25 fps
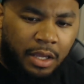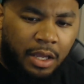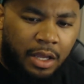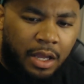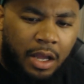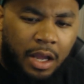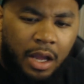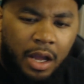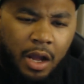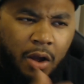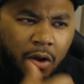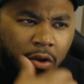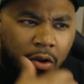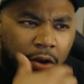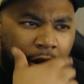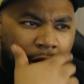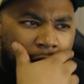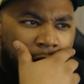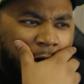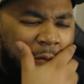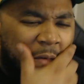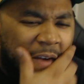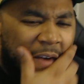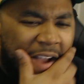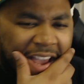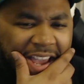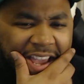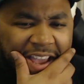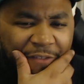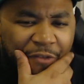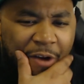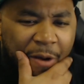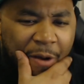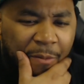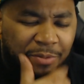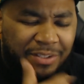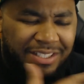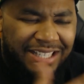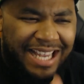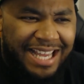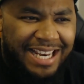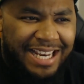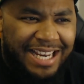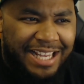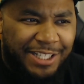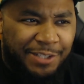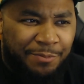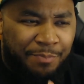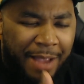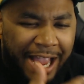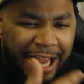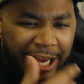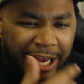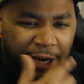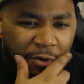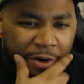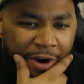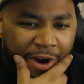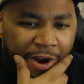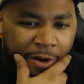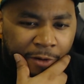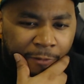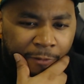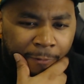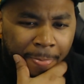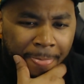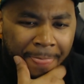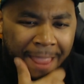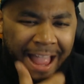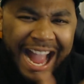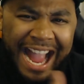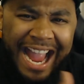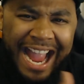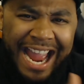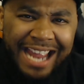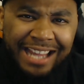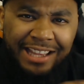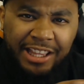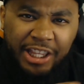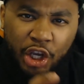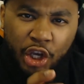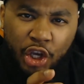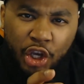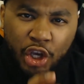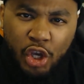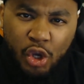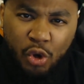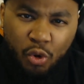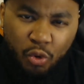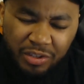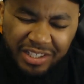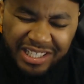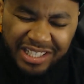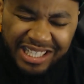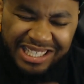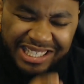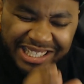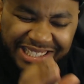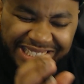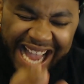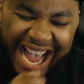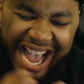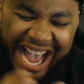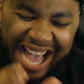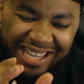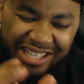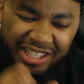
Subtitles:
Hold on, wait. If I'm seeing his background, I ain't the hugest Tyler